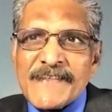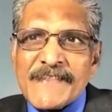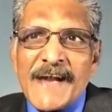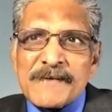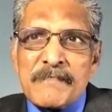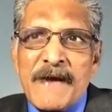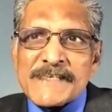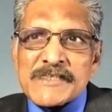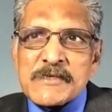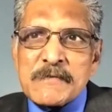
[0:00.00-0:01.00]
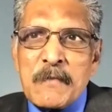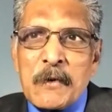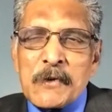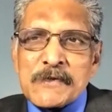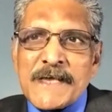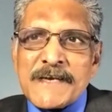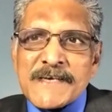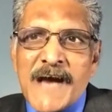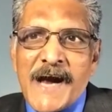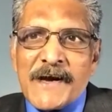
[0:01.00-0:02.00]
That makes you more
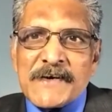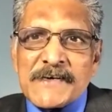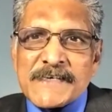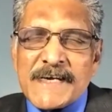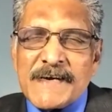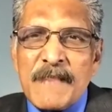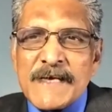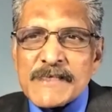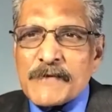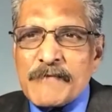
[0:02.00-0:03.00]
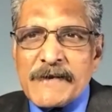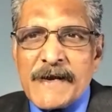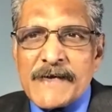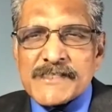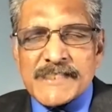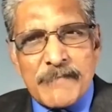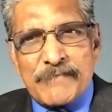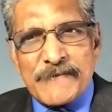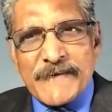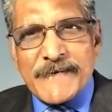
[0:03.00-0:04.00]
than conqueror. So we are not
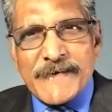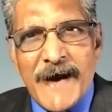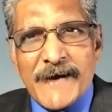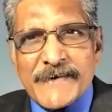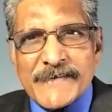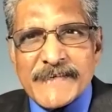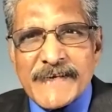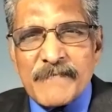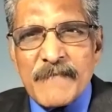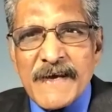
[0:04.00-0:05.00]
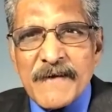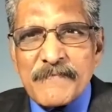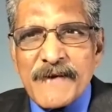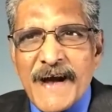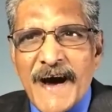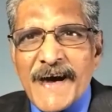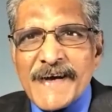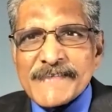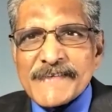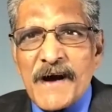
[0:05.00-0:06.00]
simply conqueror
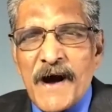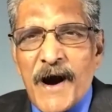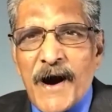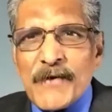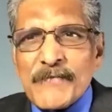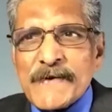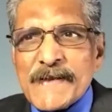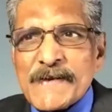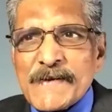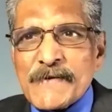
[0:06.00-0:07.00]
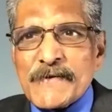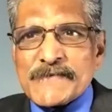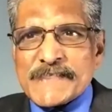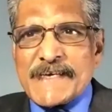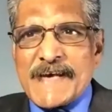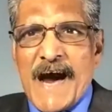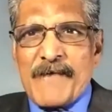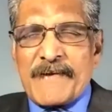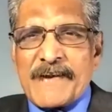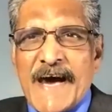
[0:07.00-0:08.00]
because of losing
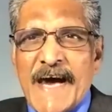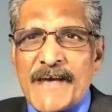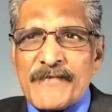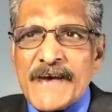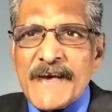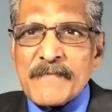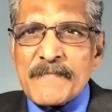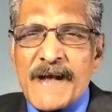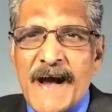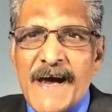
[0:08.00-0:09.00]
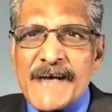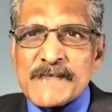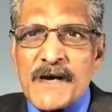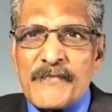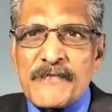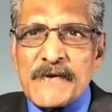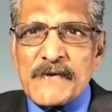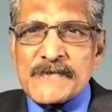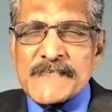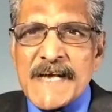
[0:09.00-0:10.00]
our life. Because of
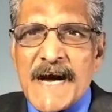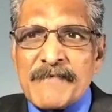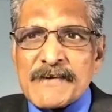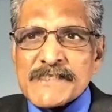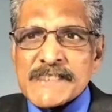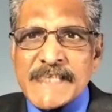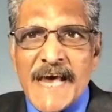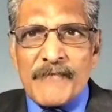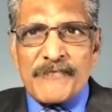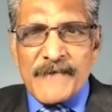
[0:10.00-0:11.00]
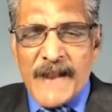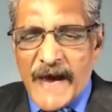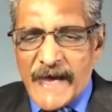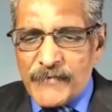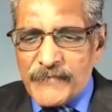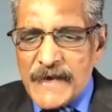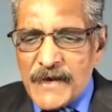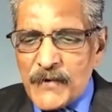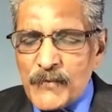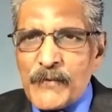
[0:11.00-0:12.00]
losing our self-life,
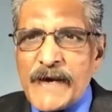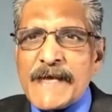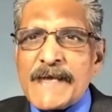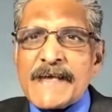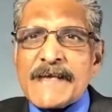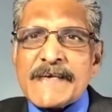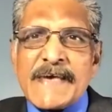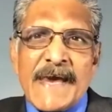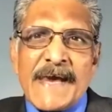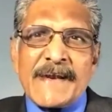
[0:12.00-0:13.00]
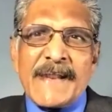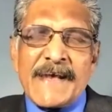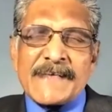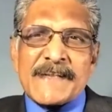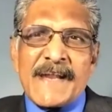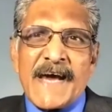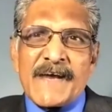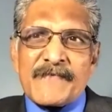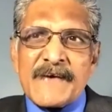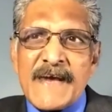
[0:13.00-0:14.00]
we gain his
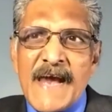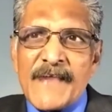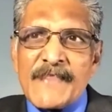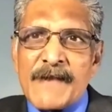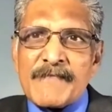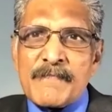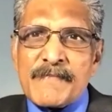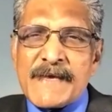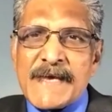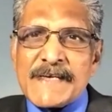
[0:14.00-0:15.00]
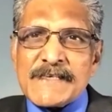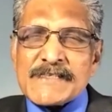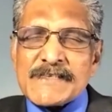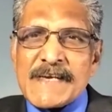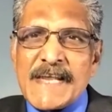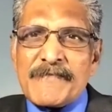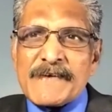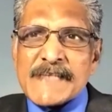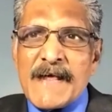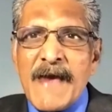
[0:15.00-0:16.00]
life. And then we begin to live
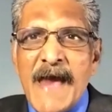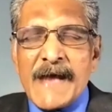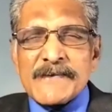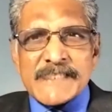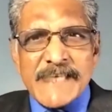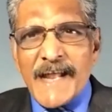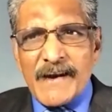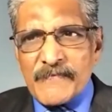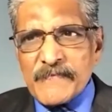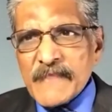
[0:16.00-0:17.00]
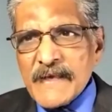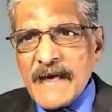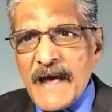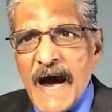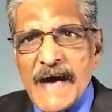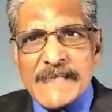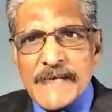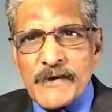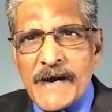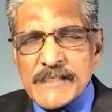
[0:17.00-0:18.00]
his life. And self, I tell
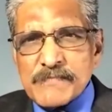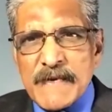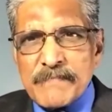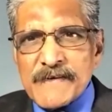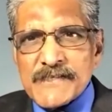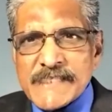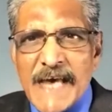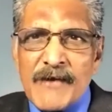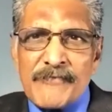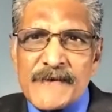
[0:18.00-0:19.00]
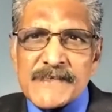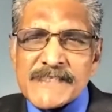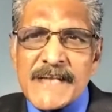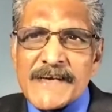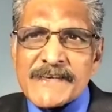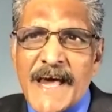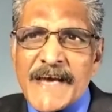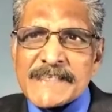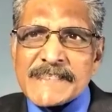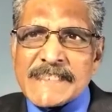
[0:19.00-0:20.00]
you, God's people, self is not
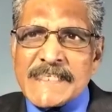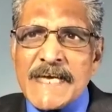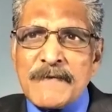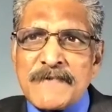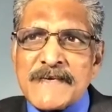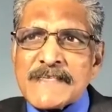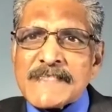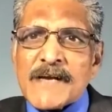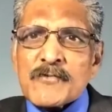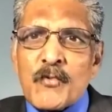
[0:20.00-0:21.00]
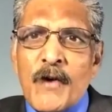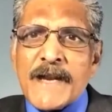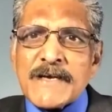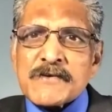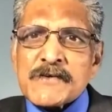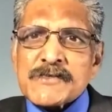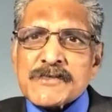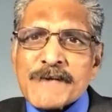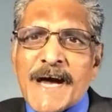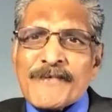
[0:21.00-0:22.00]
like demon that one could
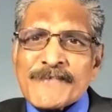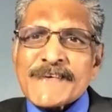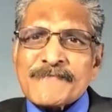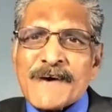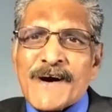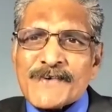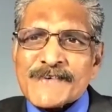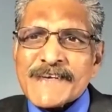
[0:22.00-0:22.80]
drive them out.